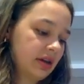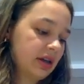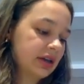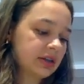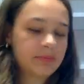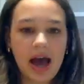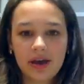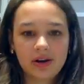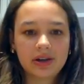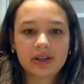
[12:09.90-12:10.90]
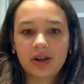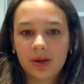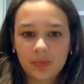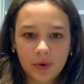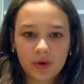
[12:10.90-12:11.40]
It doesn't matter, it's not
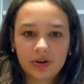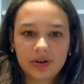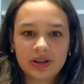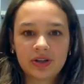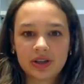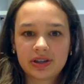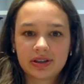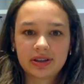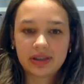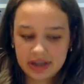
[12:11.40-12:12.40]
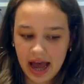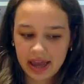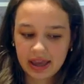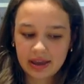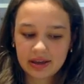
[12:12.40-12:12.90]
important, it's just the
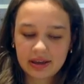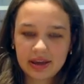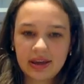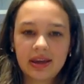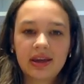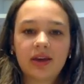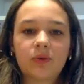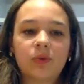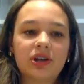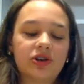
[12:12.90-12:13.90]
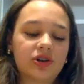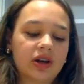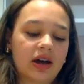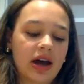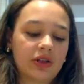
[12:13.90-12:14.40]
dying,
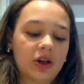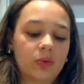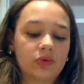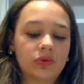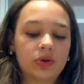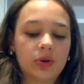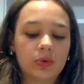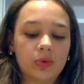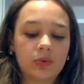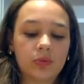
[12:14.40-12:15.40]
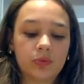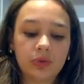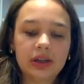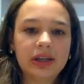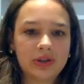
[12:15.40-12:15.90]
which I thought was
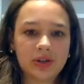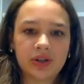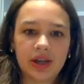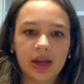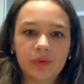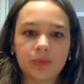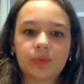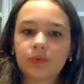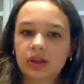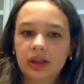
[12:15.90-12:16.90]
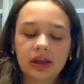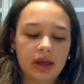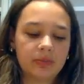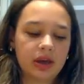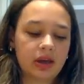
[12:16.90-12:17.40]
really interesting. It really
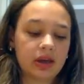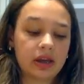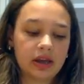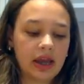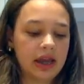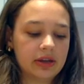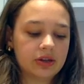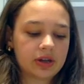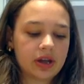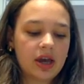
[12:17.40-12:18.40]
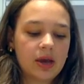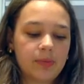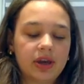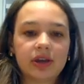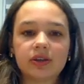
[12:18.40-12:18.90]
got me engaged,
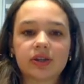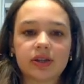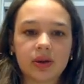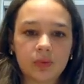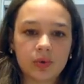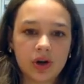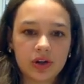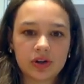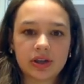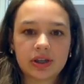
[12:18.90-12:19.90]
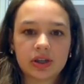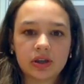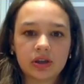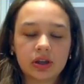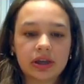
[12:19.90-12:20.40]
because we're not just
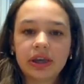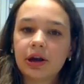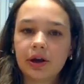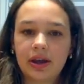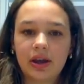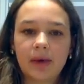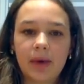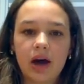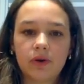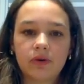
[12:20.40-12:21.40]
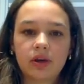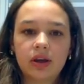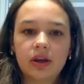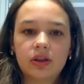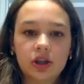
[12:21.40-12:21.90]
hearing about
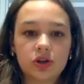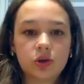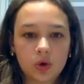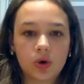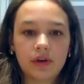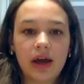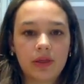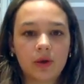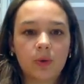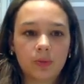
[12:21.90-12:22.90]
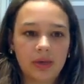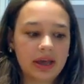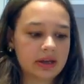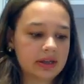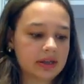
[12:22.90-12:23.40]
this story of how the old
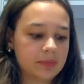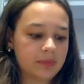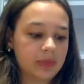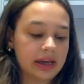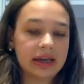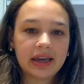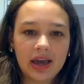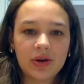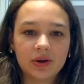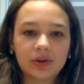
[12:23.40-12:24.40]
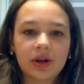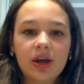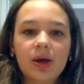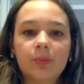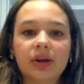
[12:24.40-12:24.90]
man is being killed,
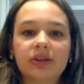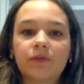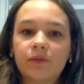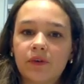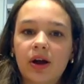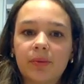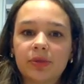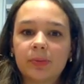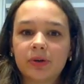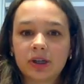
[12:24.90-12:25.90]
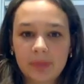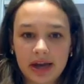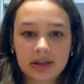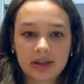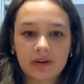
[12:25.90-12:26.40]
but it's from the
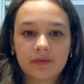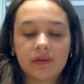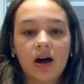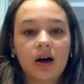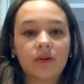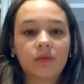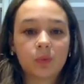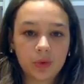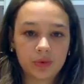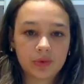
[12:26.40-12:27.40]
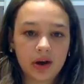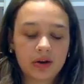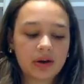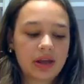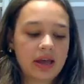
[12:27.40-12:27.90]
perspective of
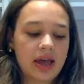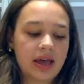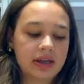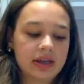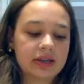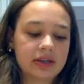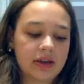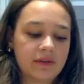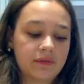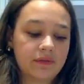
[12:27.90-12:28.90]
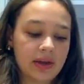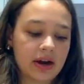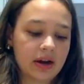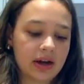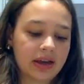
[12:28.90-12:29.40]
Woodrow, and he's a
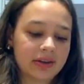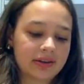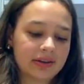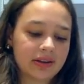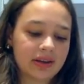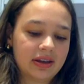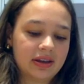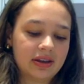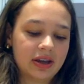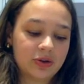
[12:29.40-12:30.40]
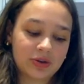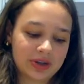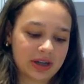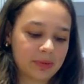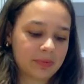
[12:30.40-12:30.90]
very
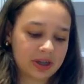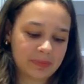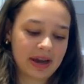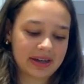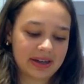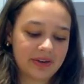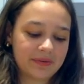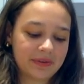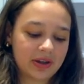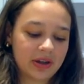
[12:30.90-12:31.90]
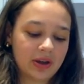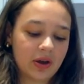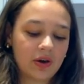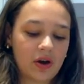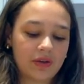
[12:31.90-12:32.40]
interesting perspective
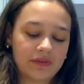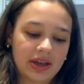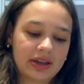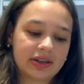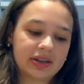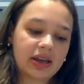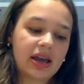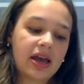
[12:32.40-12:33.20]
on all of this.